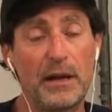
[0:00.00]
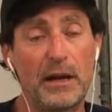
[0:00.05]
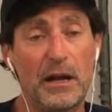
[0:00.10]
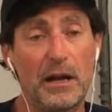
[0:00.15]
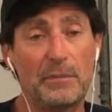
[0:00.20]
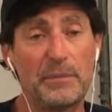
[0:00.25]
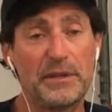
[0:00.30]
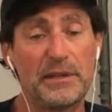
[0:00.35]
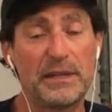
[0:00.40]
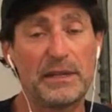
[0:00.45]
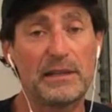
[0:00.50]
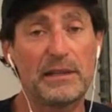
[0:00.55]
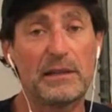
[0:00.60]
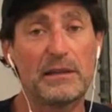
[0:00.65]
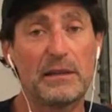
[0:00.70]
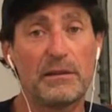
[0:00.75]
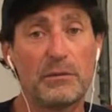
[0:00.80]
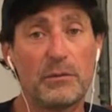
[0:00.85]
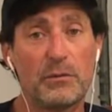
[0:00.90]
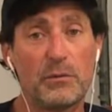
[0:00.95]
I particularly
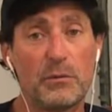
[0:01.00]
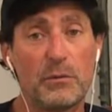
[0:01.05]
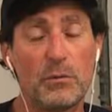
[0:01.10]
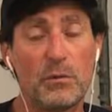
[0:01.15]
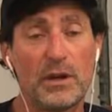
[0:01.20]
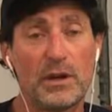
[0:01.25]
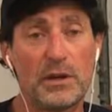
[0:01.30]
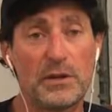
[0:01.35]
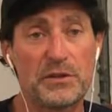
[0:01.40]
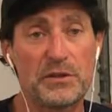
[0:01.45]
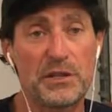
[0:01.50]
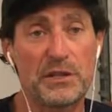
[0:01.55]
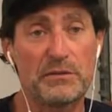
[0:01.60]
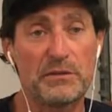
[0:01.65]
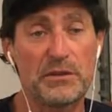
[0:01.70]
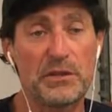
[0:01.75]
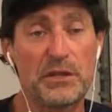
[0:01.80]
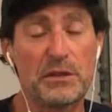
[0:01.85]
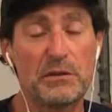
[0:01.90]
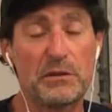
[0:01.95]
love the 107
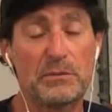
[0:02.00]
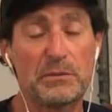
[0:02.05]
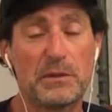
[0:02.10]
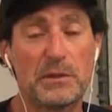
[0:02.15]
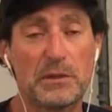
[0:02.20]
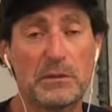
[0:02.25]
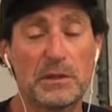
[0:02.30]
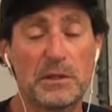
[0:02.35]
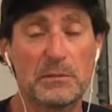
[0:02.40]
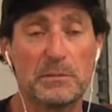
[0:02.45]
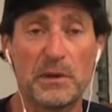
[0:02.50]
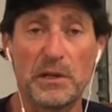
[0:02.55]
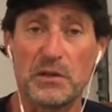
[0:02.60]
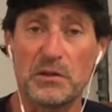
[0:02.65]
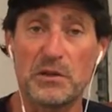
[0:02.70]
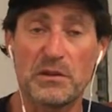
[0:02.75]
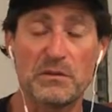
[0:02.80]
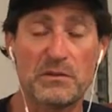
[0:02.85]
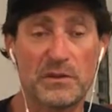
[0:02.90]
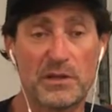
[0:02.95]
series, but too
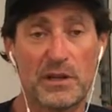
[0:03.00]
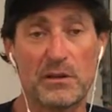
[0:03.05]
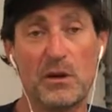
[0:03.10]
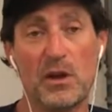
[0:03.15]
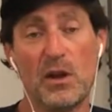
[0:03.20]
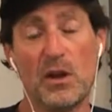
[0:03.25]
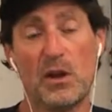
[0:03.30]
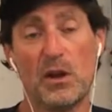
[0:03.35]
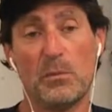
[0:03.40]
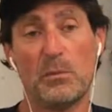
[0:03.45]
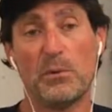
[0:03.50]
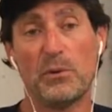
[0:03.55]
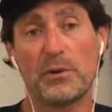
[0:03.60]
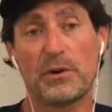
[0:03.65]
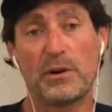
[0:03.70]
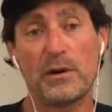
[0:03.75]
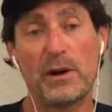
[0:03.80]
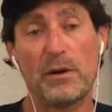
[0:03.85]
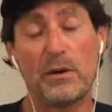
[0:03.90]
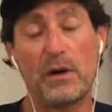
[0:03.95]
expensive. So bought
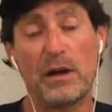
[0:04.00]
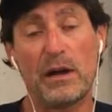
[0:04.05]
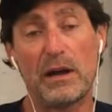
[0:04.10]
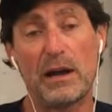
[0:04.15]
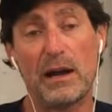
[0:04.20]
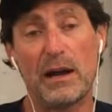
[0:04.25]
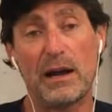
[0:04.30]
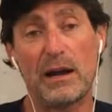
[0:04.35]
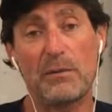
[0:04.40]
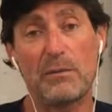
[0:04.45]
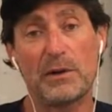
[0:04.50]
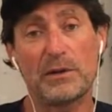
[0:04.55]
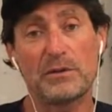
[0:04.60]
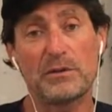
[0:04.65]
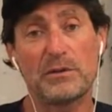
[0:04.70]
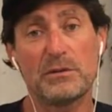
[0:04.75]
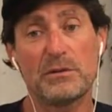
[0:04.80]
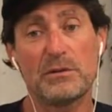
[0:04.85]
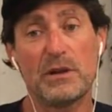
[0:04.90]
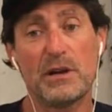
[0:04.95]
an
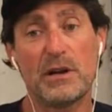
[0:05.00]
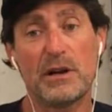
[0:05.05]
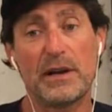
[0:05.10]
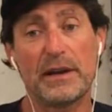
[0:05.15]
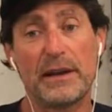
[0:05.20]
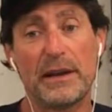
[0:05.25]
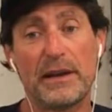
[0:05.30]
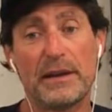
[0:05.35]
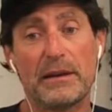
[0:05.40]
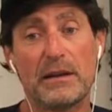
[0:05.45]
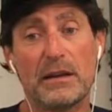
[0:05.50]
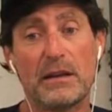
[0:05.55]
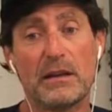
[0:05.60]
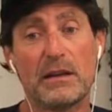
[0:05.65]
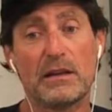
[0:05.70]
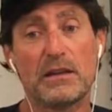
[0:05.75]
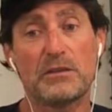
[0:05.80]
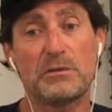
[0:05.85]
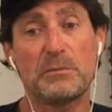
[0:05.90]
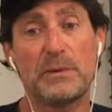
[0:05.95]
R129,
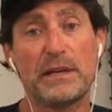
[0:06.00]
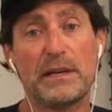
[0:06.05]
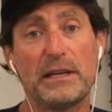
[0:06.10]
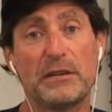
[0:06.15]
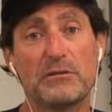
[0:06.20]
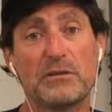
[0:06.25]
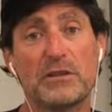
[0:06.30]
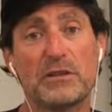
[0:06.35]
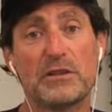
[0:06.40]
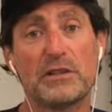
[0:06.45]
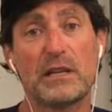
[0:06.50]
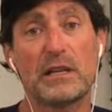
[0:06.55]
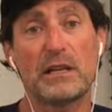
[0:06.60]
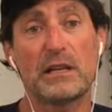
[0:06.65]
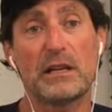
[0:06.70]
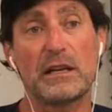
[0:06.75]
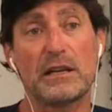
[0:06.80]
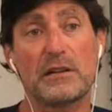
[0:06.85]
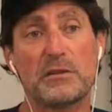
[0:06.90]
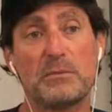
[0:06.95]
and it's been an interesting
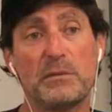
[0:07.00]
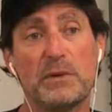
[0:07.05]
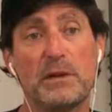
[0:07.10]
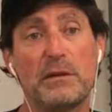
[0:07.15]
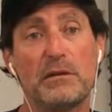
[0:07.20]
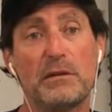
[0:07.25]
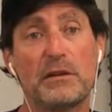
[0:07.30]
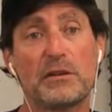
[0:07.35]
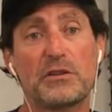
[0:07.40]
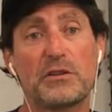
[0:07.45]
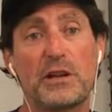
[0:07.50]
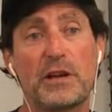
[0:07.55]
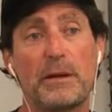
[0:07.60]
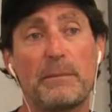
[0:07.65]
experience